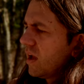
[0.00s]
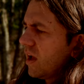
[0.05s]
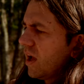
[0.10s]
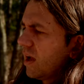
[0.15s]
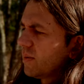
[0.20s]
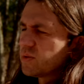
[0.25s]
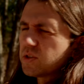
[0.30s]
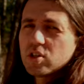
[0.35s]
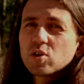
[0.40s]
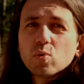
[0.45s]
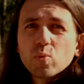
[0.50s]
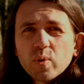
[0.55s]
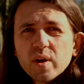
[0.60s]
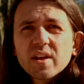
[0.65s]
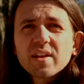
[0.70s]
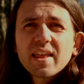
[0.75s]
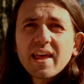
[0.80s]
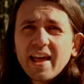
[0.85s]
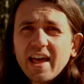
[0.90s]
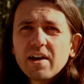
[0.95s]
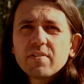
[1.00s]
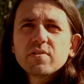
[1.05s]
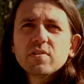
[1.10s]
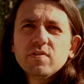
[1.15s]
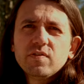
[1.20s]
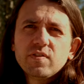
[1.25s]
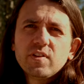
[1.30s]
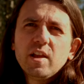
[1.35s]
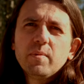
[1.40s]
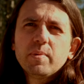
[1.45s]
Um, so you will have to
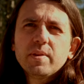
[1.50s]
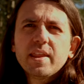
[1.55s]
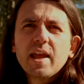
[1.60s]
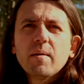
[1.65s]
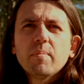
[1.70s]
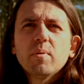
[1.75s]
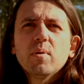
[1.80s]
flip at that